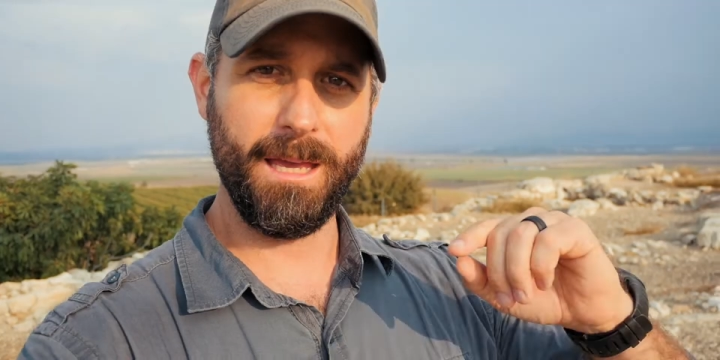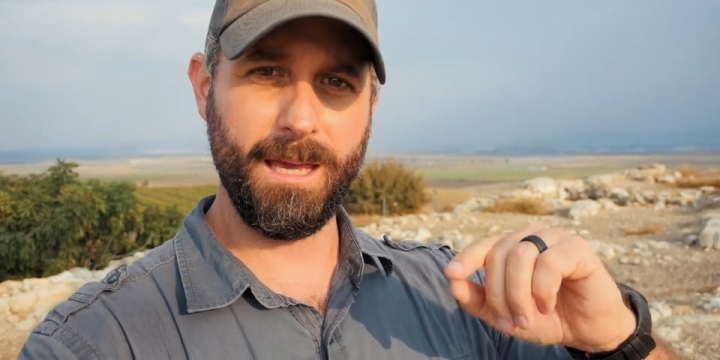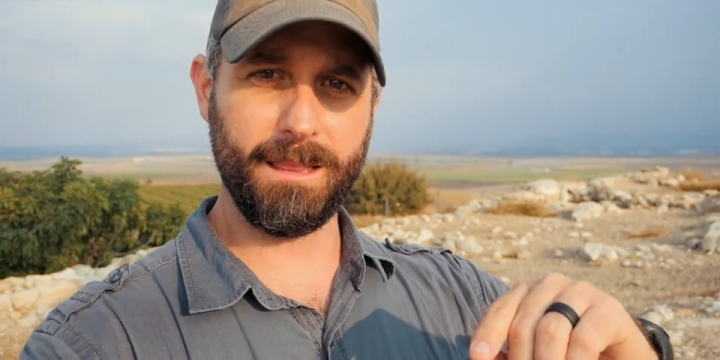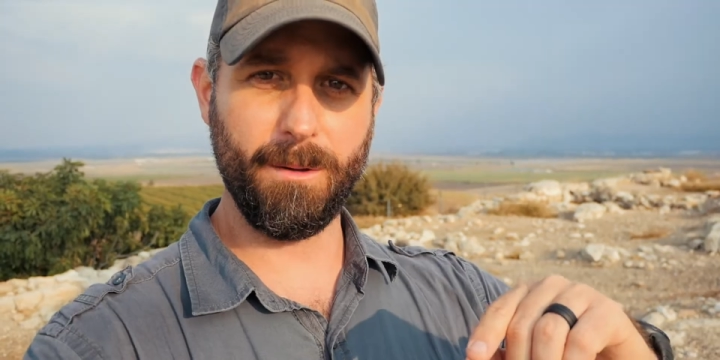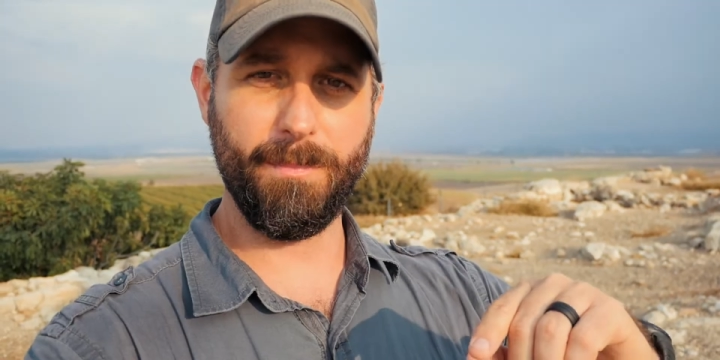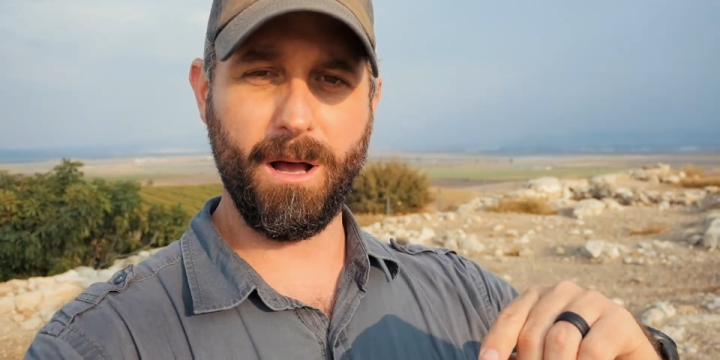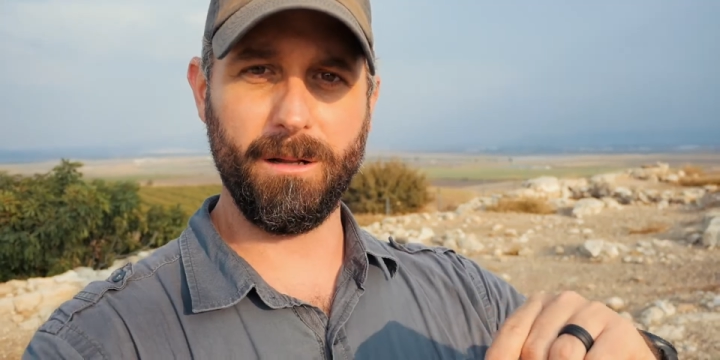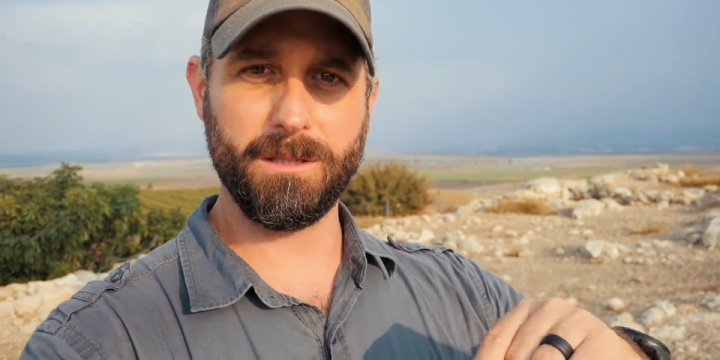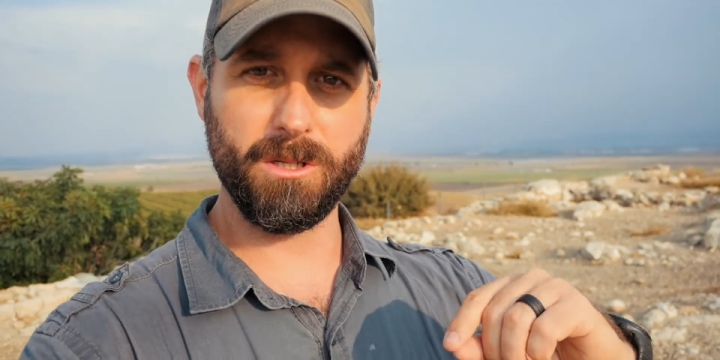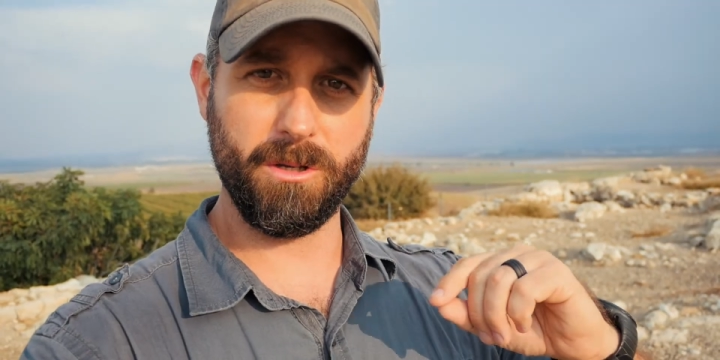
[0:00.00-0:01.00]
hit the
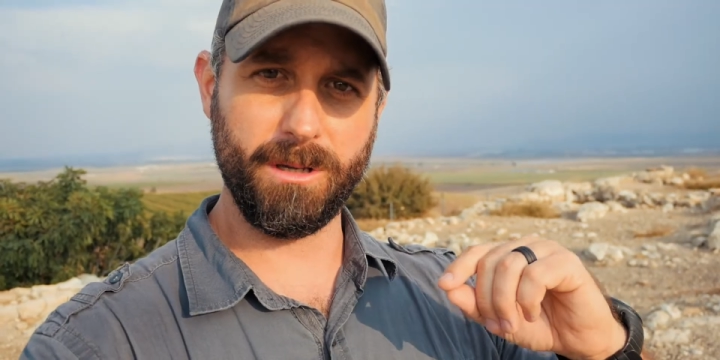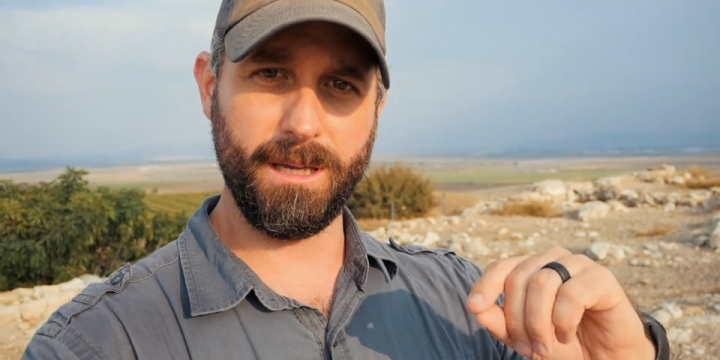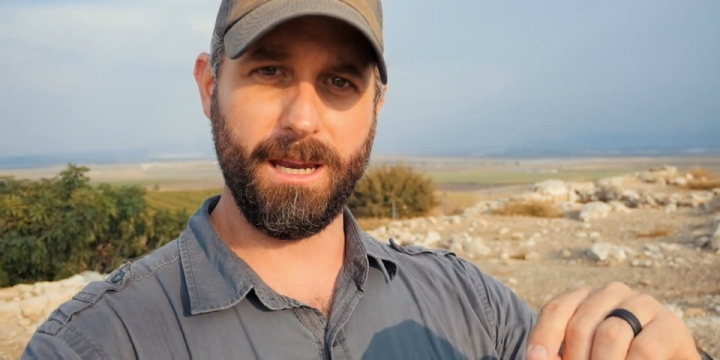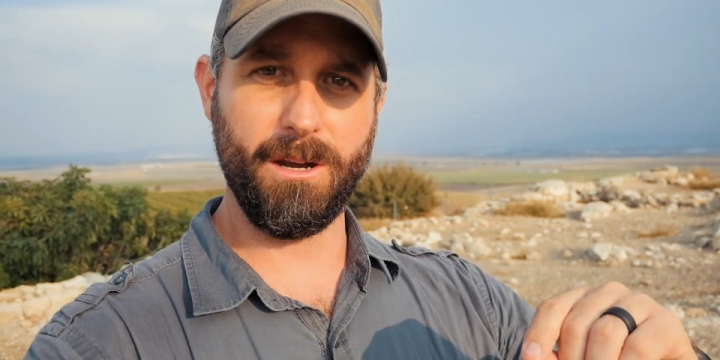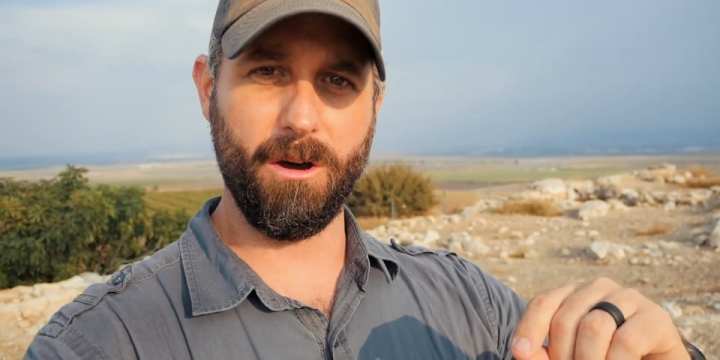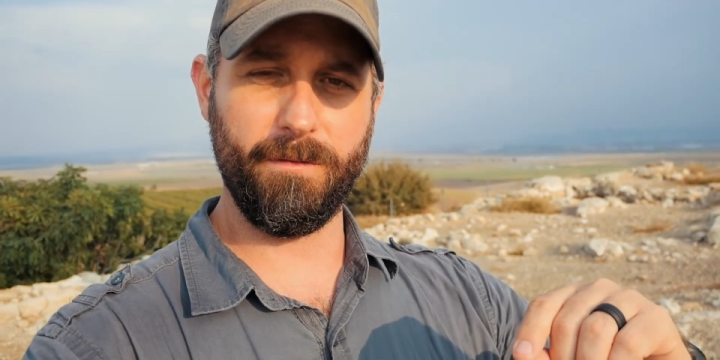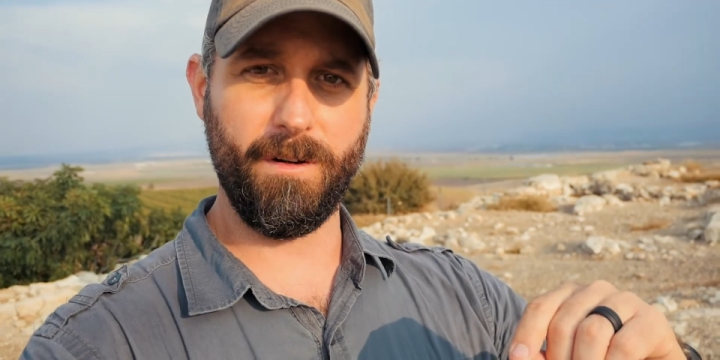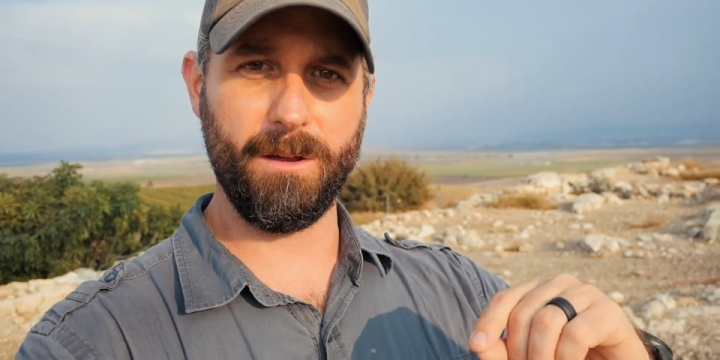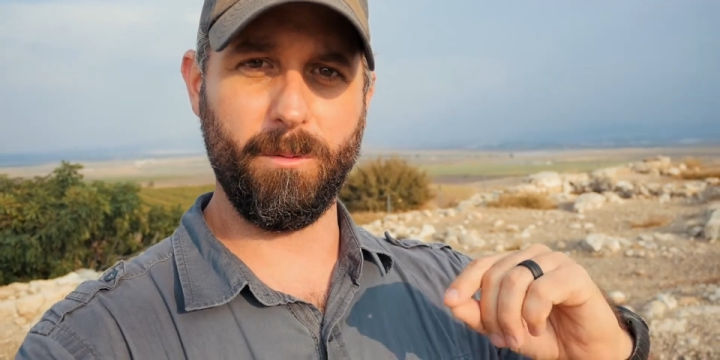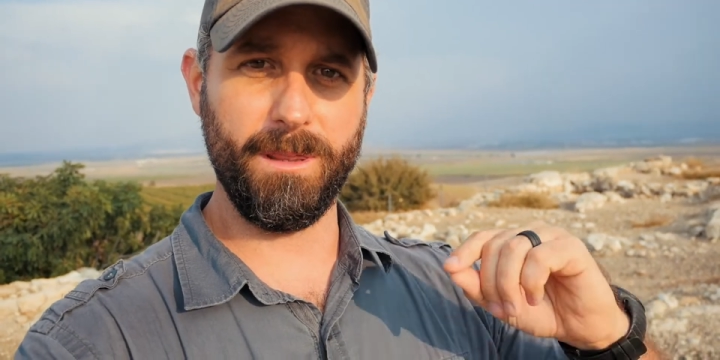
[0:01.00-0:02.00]
bell so you can get
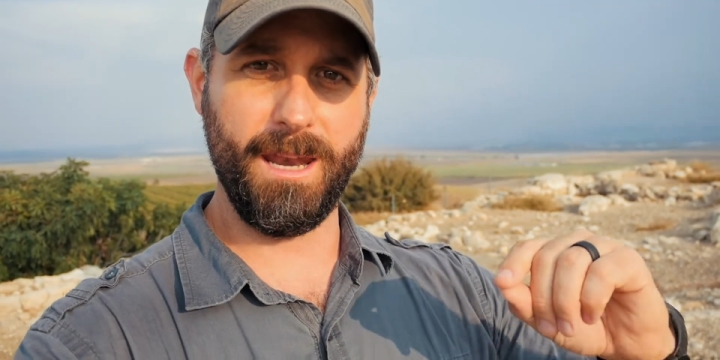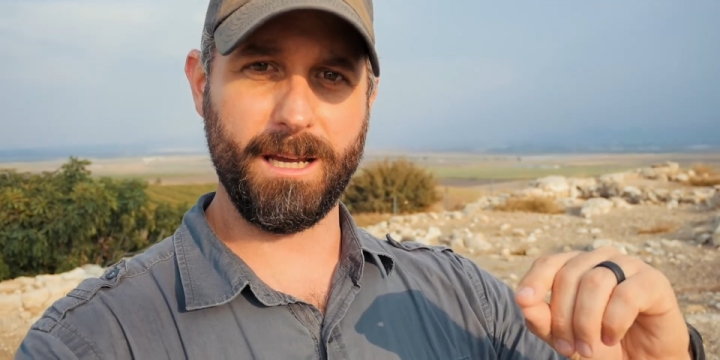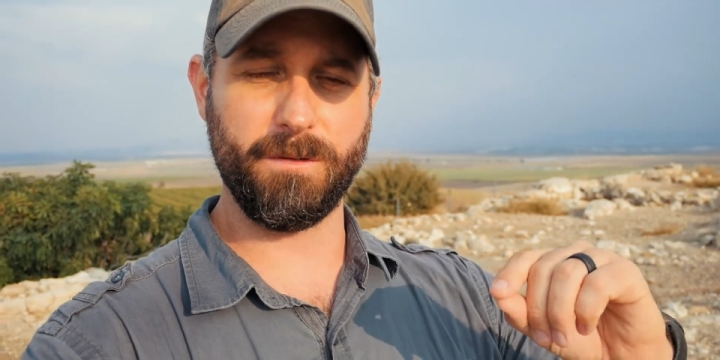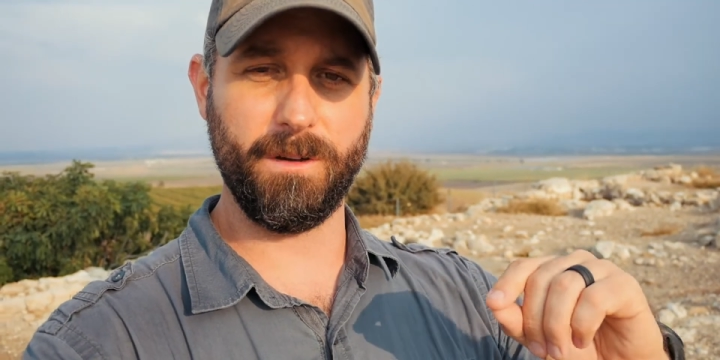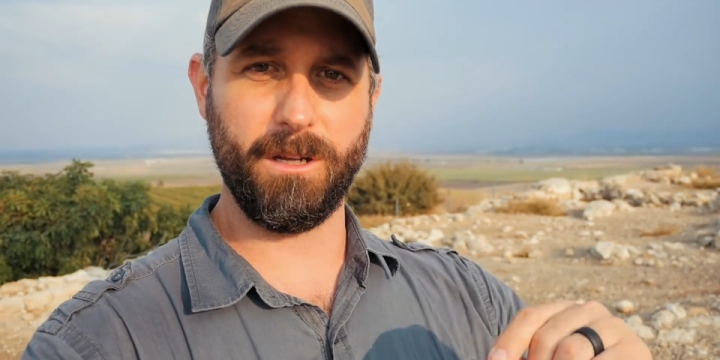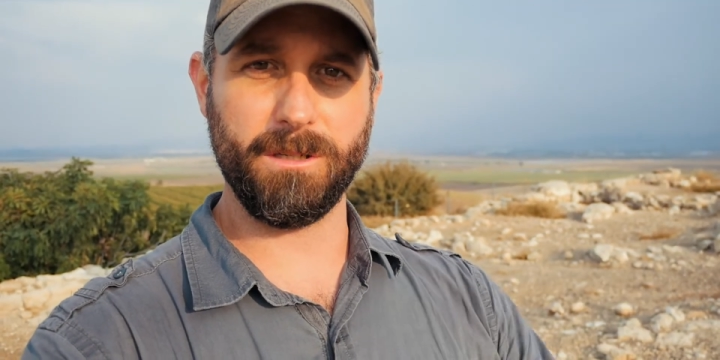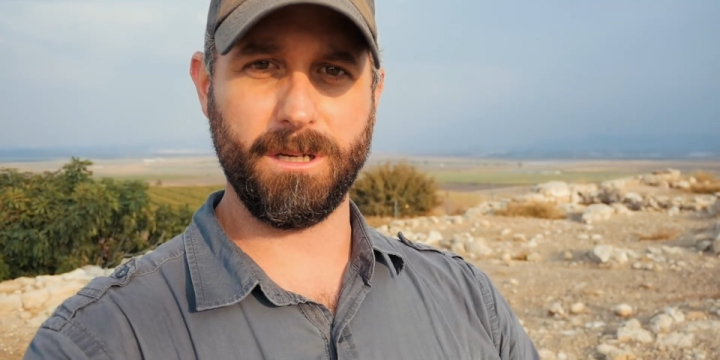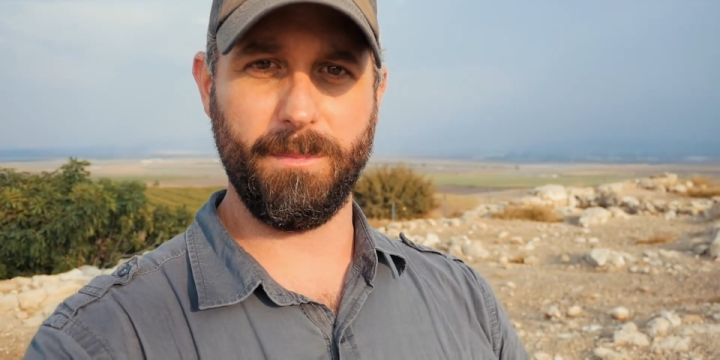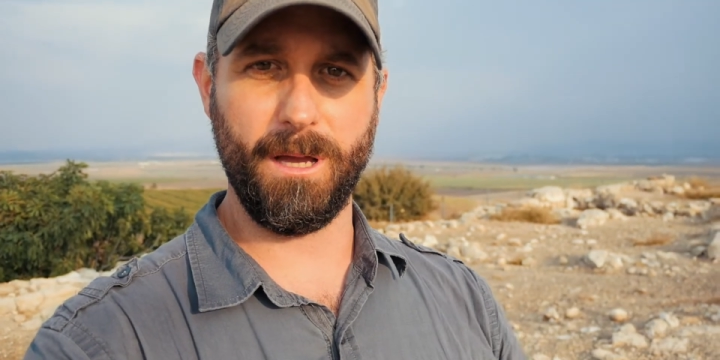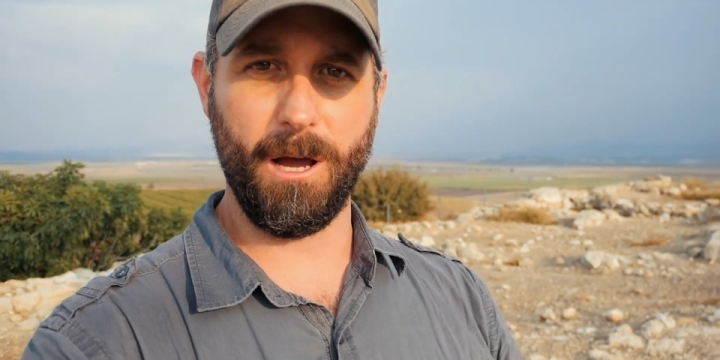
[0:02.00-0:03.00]
notified when the next video is
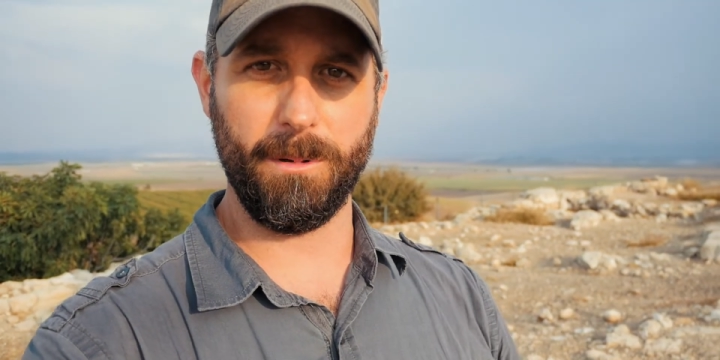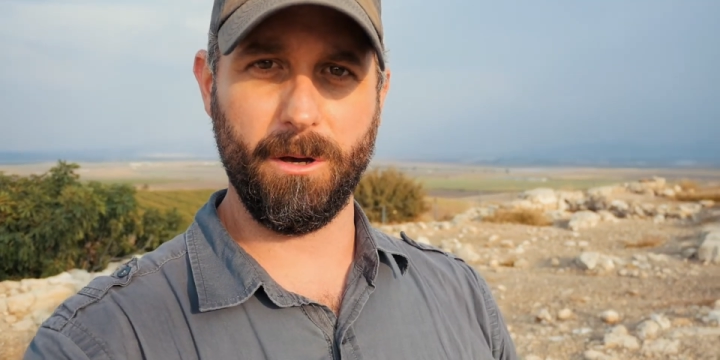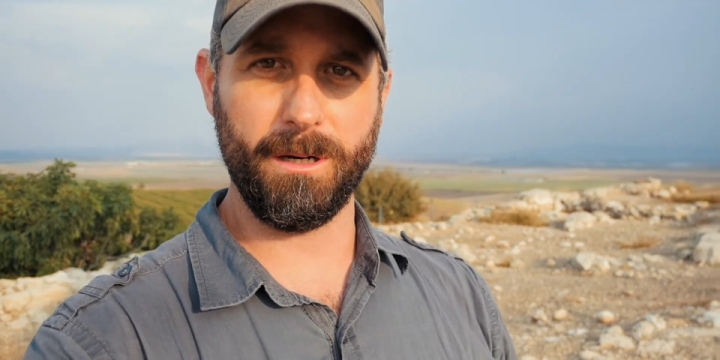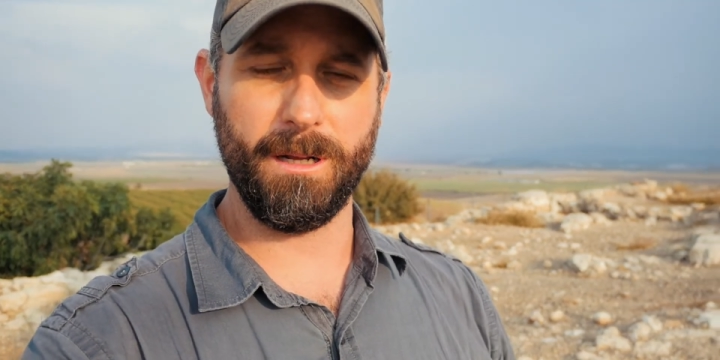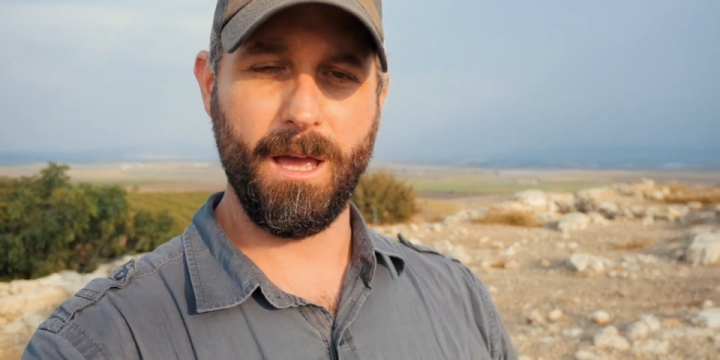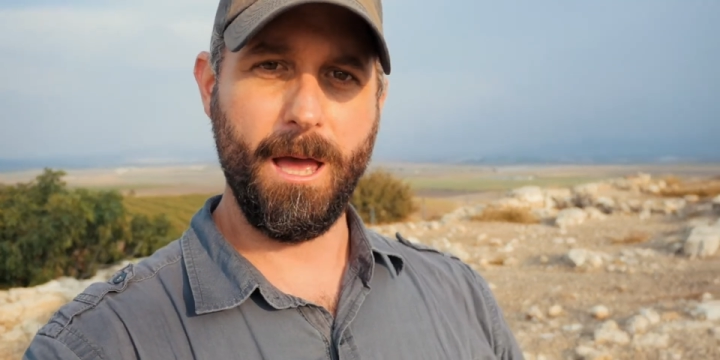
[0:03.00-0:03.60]
going to be uploaded.